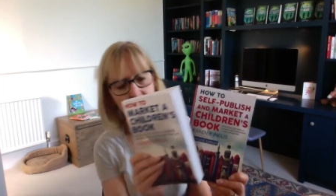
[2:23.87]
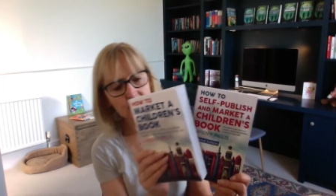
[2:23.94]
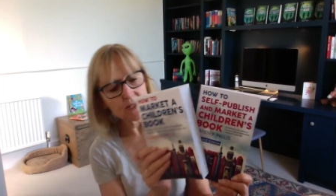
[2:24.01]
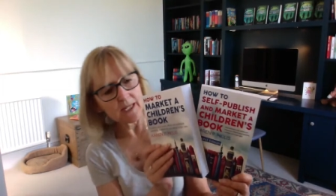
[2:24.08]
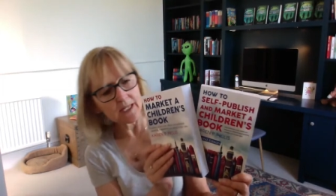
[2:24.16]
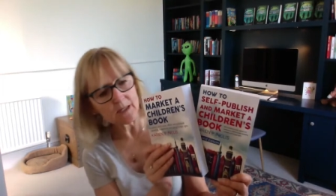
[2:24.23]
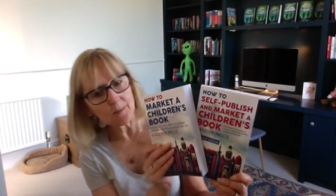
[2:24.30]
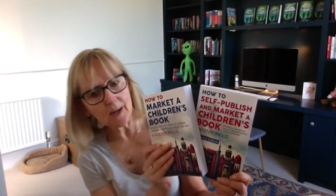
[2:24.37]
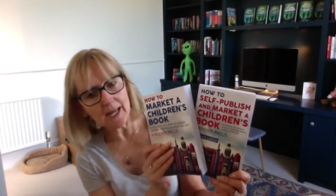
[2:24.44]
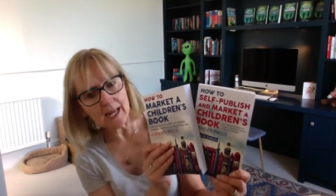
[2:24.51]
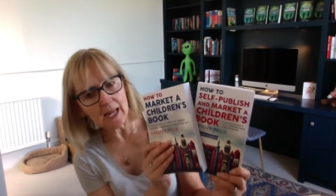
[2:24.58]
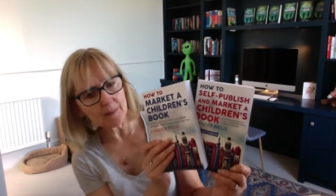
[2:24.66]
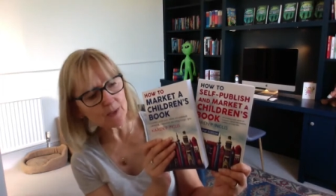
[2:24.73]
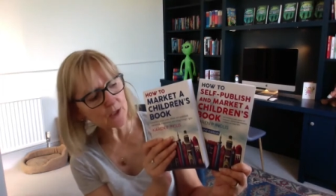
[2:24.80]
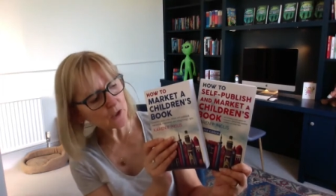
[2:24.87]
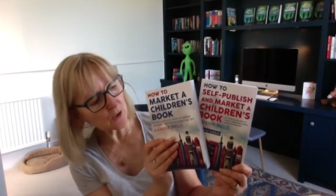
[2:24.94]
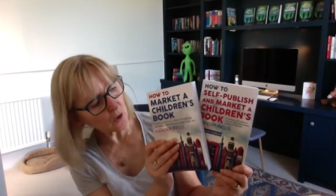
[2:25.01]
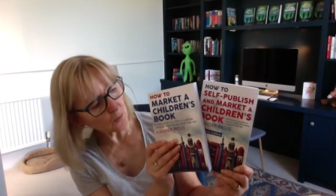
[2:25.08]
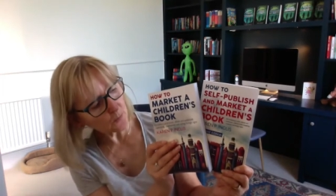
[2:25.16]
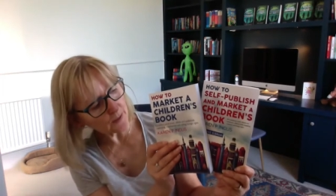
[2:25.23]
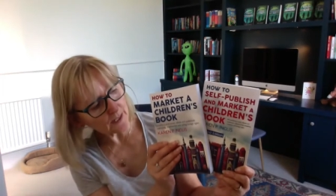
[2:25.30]
These are my Amazon
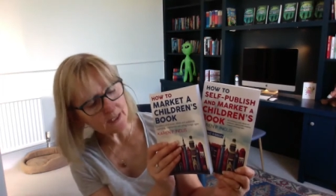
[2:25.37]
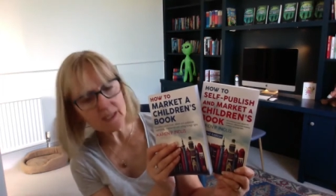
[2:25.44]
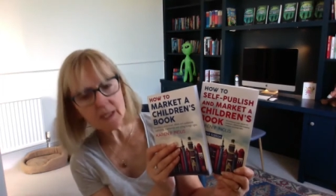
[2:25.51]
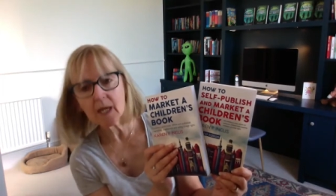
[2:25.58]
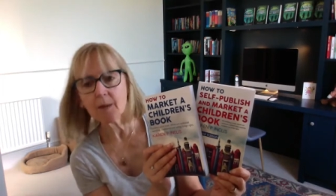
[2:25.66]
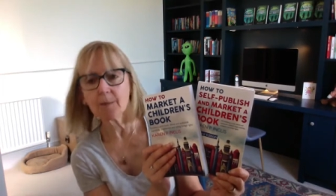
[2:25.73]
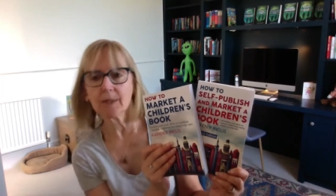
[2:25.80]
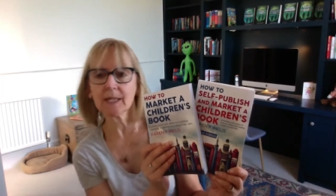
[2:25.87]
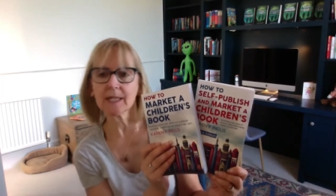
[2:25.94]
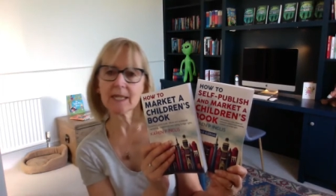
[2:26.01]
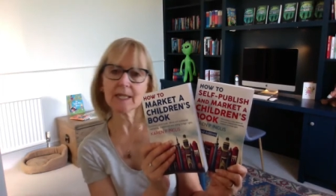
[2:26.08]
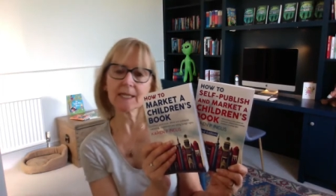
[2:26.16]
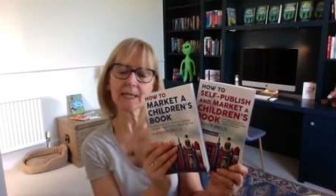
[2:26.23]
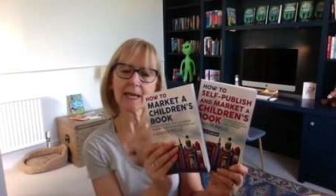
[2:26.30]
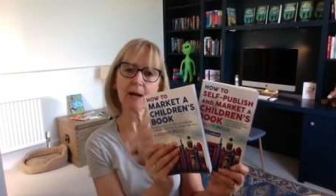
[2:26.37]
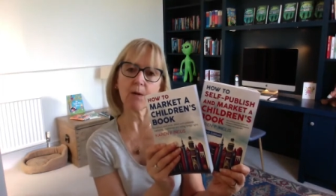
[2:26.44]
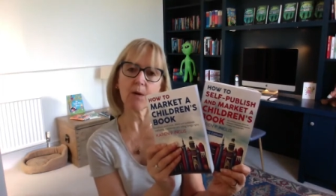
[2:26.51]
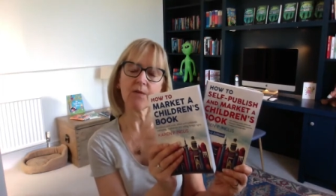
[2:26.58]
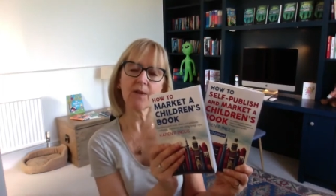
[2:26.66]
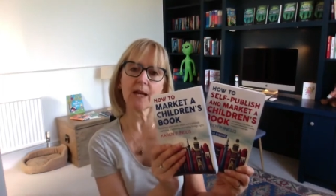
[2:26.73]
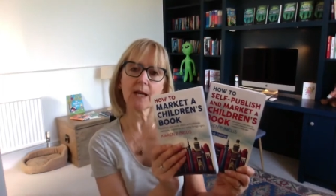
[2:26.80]
copies, but it is now
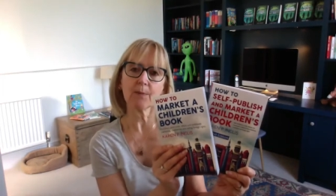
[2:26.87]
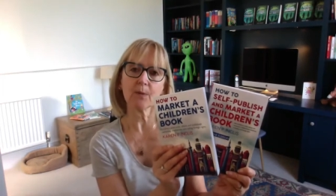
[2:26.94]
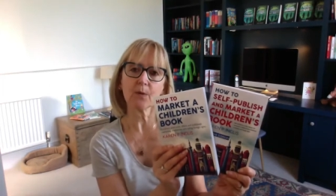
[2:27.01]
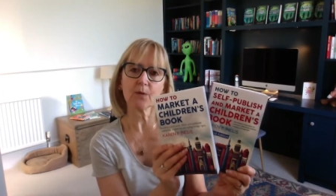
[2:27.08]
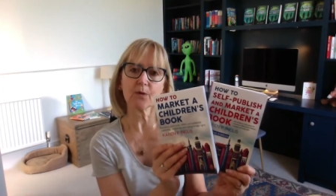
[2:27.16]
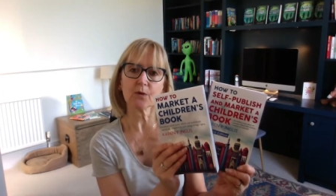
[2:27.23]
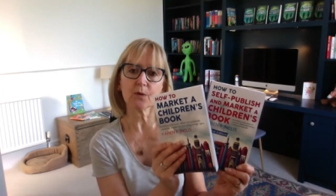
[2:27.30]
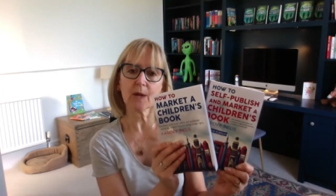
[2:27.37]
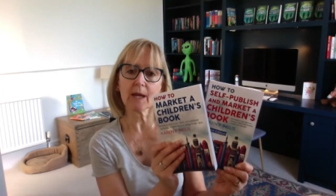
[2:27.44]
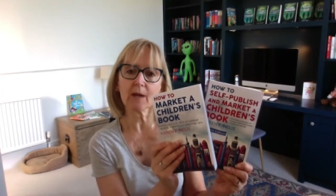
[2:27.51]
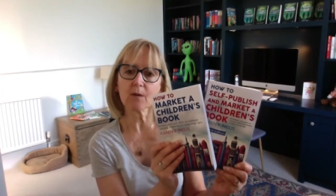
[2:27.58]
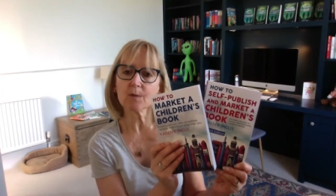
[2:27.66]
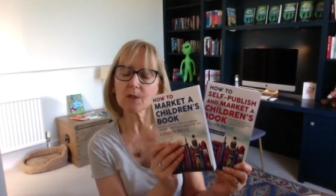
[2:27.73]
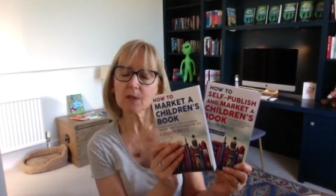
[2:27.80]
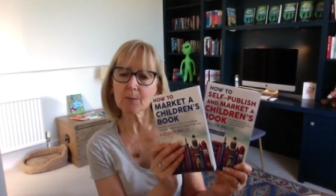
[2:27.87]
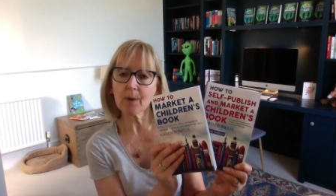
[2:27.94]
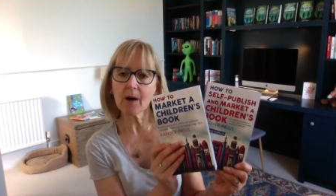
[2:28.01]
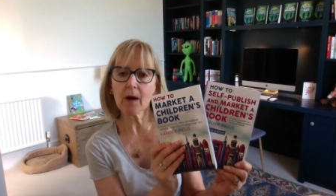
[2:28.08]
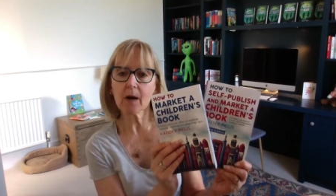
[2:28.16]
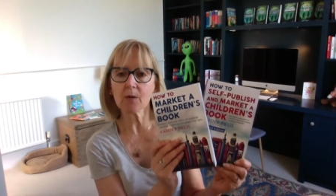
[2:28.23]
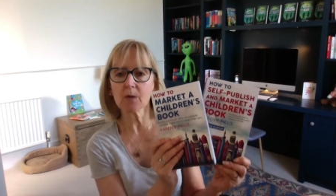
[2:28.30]
available through
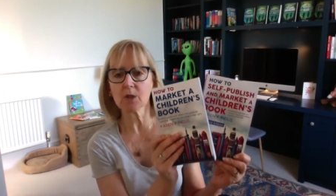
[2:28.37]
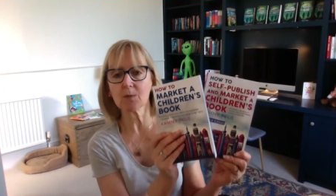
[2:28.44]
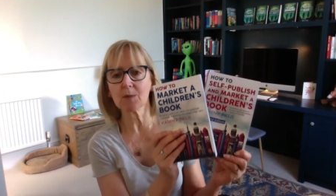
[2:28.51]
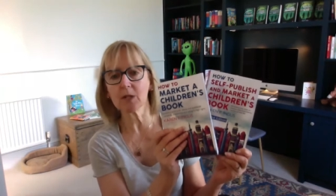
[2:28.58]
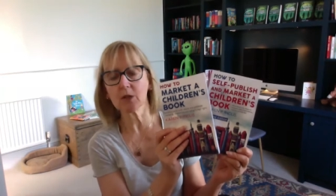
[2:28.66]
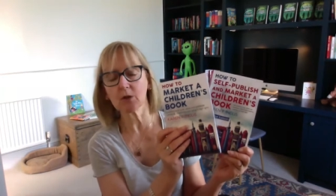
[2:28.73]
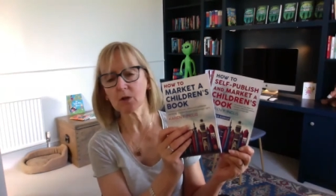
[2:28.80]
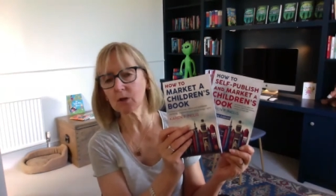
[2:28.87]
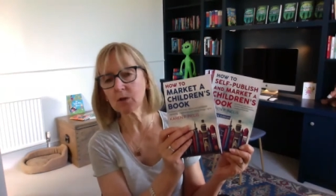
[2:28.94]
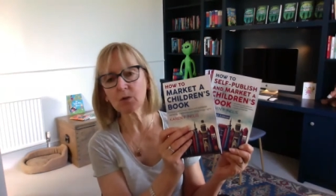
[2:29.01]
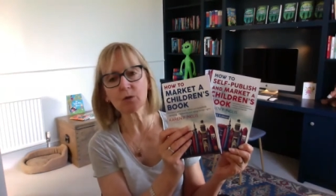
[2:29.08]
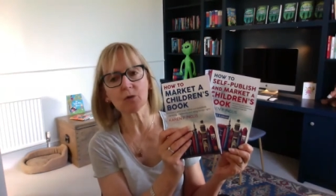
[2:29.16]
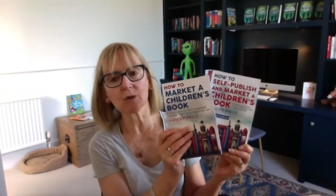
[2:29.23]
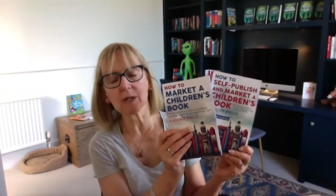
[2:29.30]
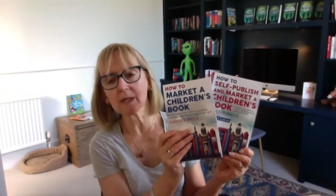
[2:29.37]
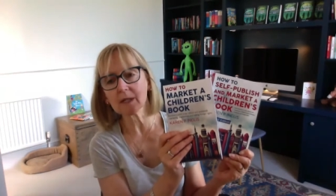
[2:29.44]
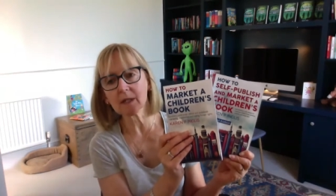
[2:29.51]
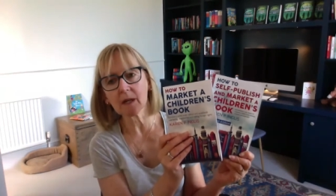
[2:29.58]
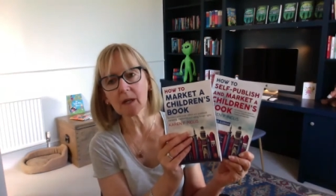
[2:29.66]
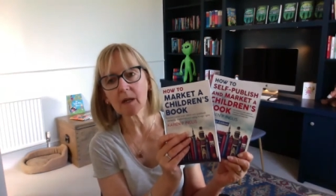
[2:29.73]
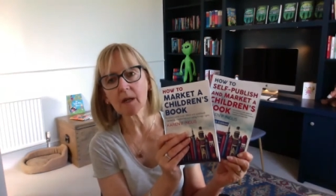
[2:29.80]
IngramSpark, which means you can order it
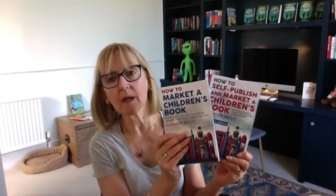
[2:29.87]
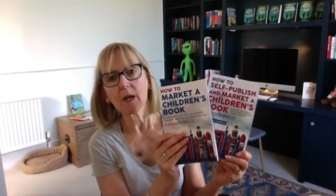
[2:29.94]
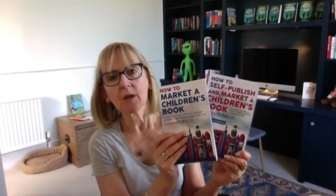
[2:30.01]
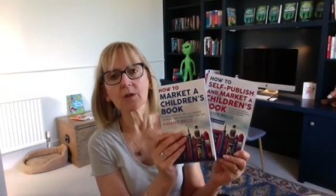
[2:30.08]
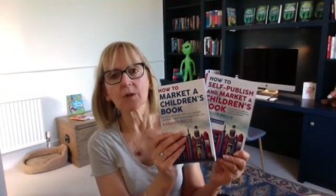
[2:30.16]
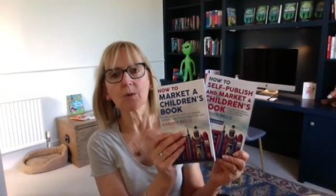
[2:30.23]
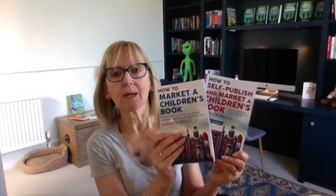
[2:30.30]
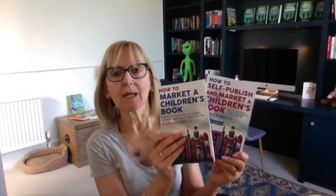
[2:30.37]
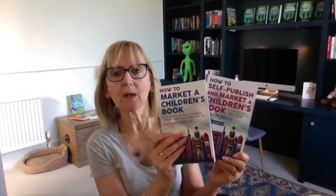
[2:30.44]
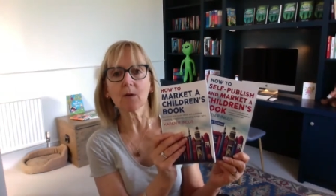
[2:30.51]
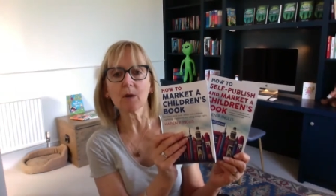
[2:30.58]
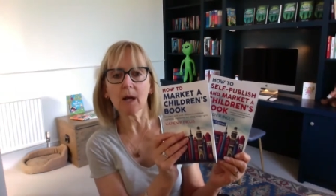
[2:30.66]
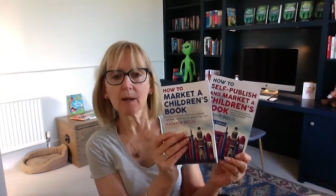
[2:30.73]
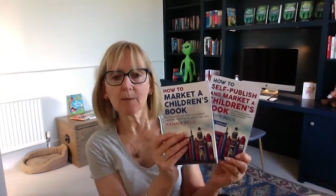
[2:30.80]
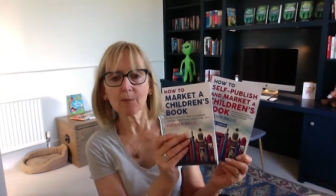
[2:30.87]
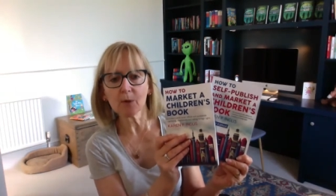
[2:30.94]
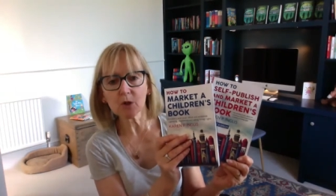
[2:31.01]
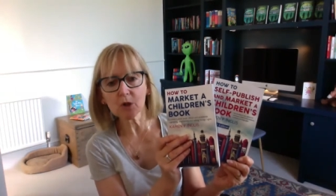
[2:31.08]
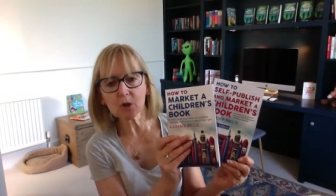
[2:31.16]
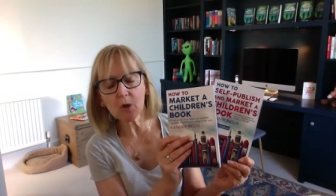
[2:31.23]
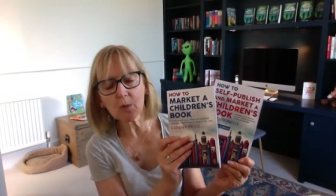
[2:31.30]
uh, through any online
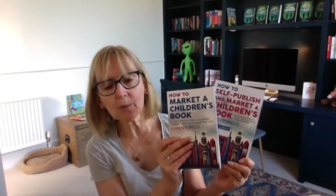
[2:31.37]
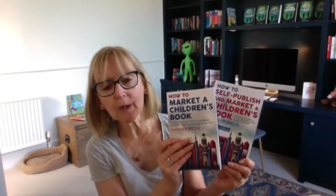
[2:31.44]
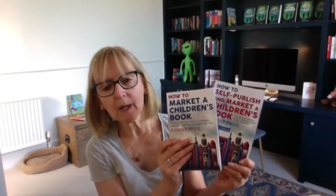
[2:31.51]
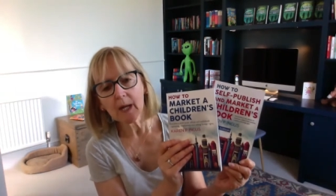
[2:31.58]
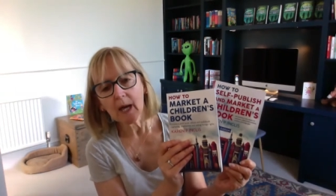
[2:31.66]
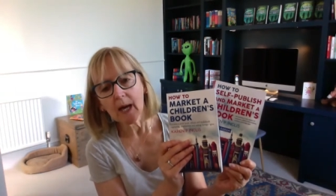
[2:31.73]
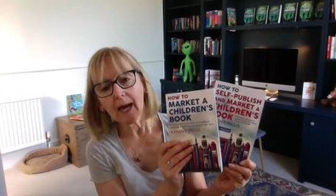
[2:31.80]
bookshop.